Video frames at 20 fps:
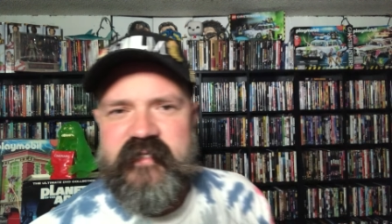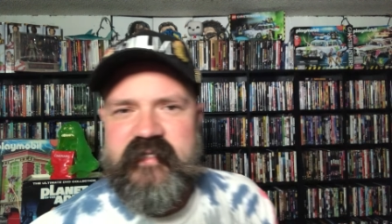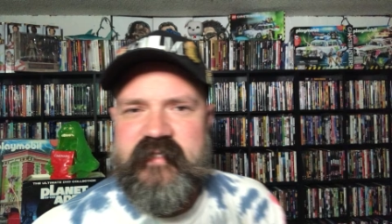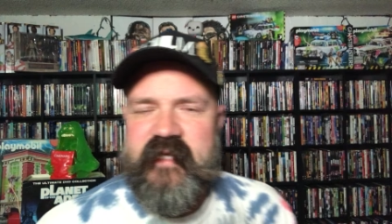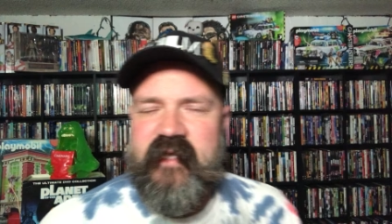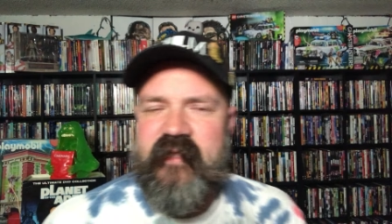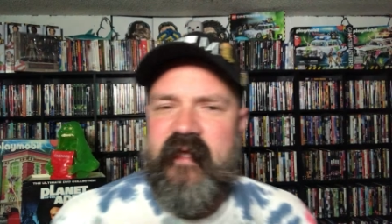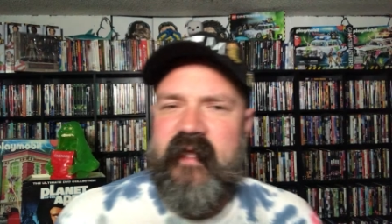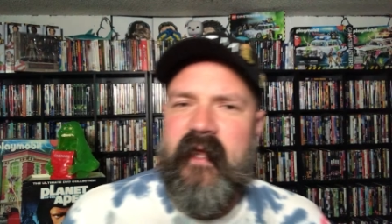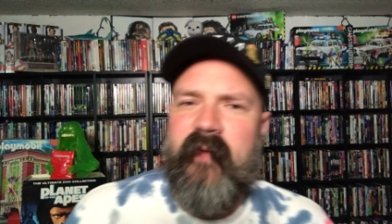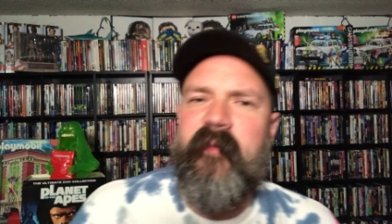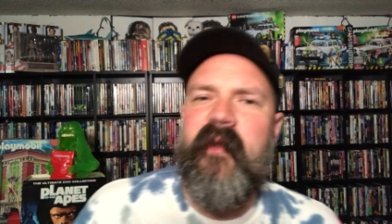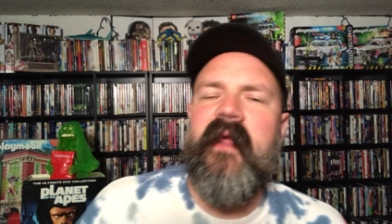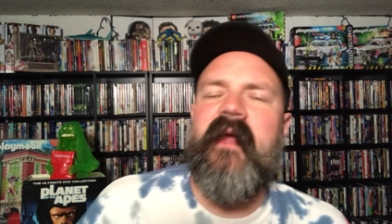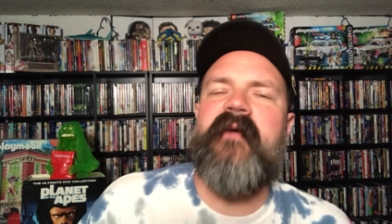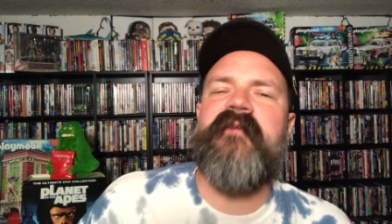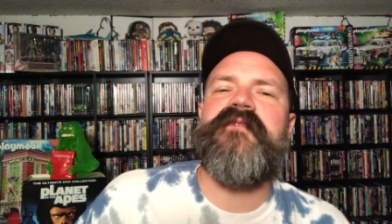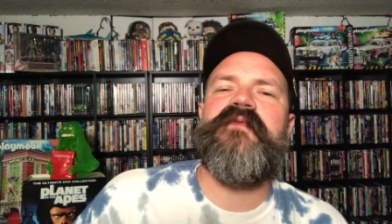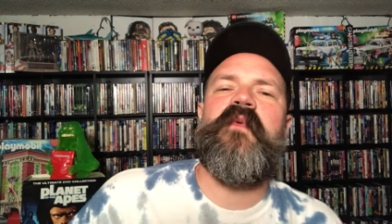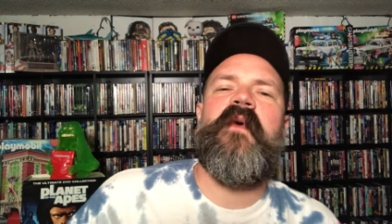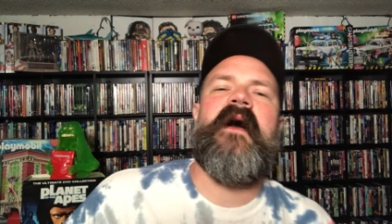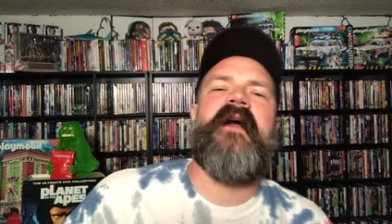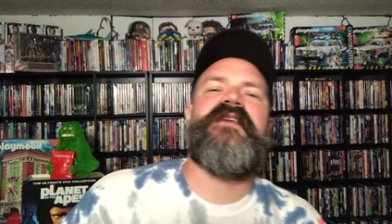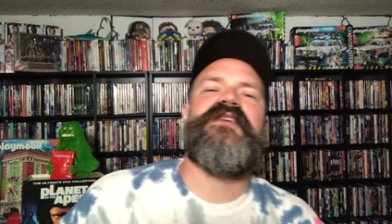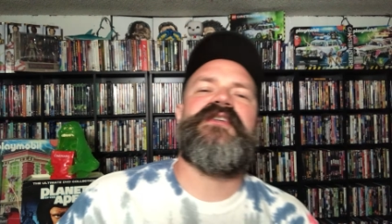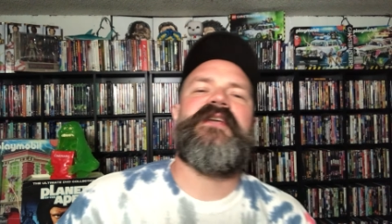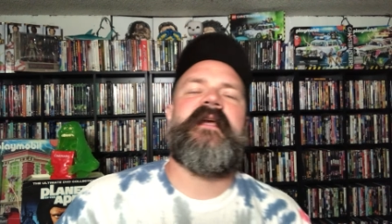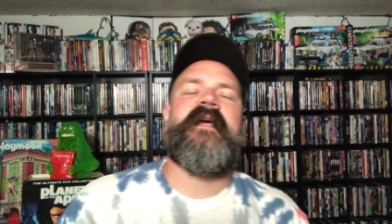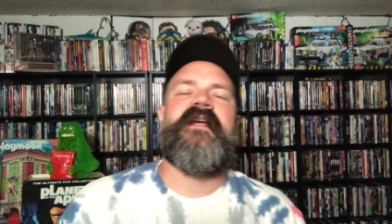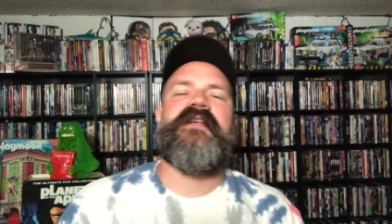he say that? Anybody else
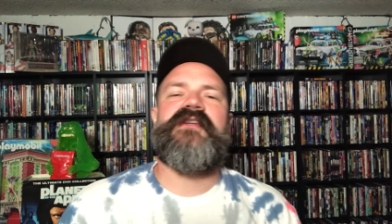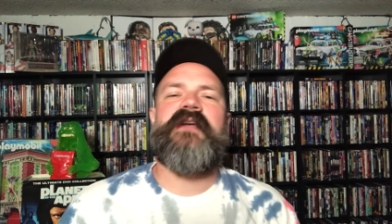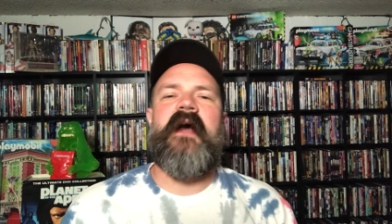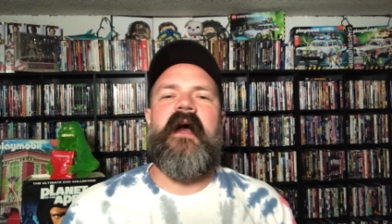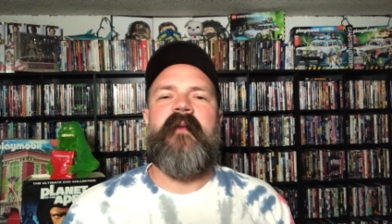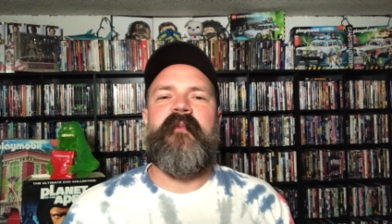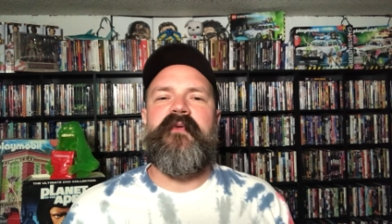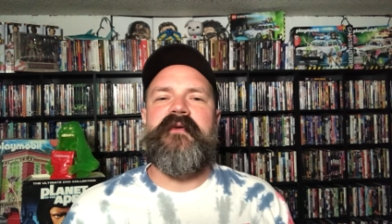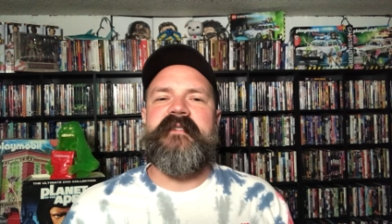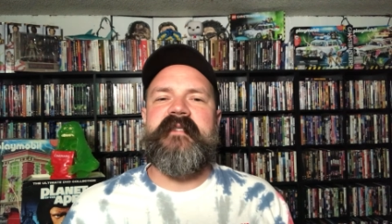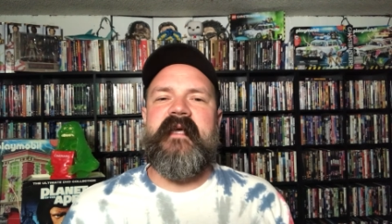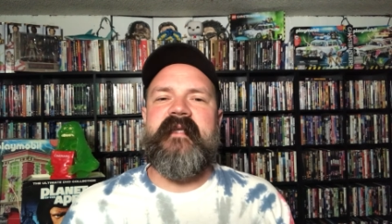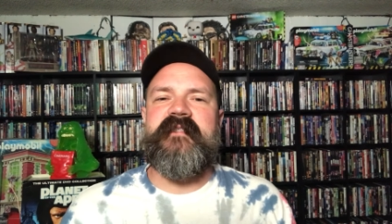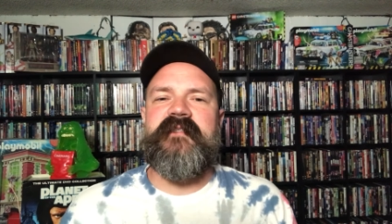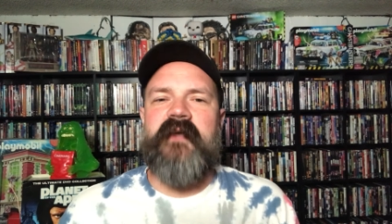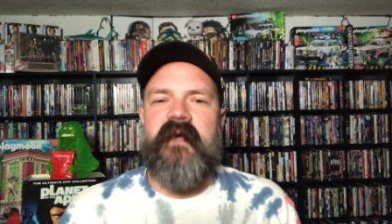watch Hitchcock Presents